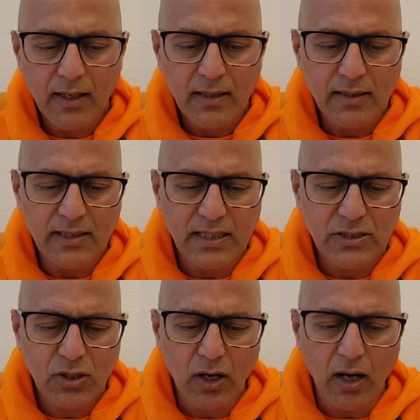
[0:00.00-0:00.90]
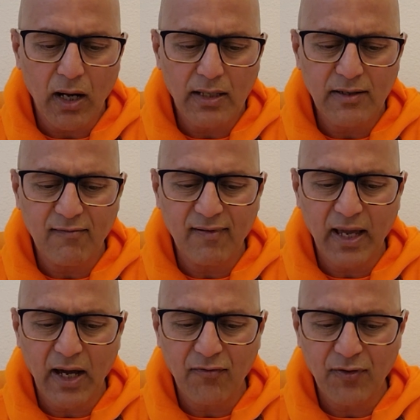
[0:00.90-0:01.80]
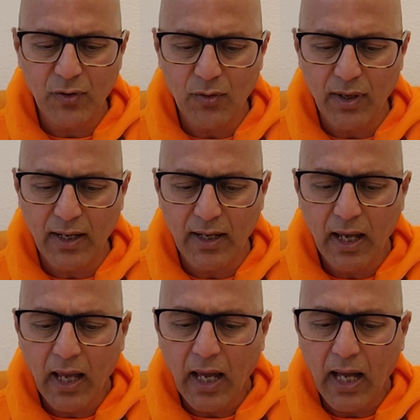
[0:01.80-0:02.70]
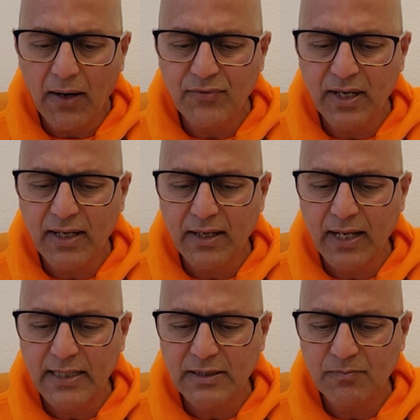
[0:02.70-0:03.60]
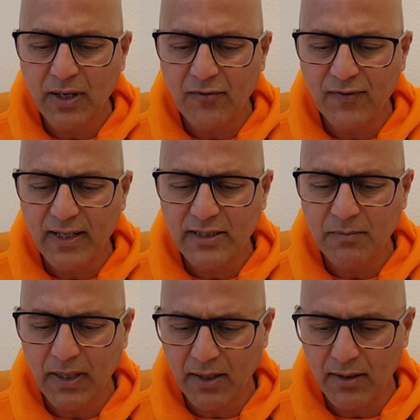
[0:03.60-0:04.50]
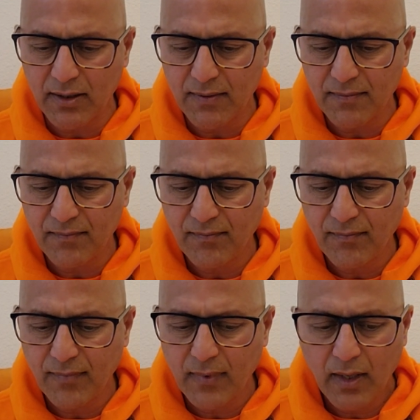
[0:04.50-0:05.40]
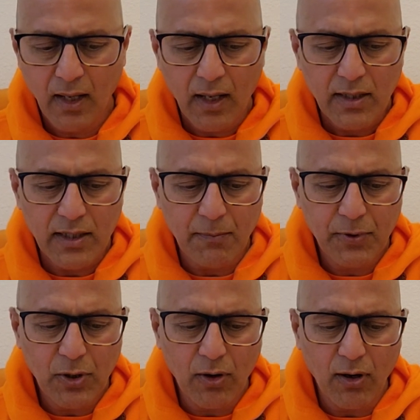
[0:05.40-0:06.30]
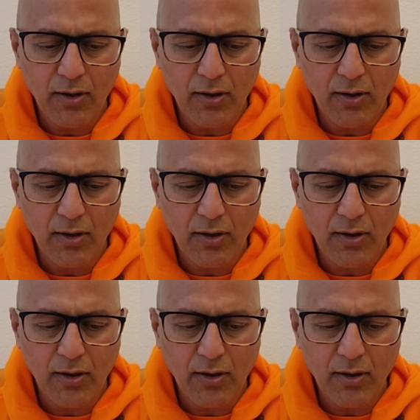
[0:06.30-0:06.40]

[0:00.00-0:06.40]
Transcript: This is called the way of knowing of the great perfect mirror, the pure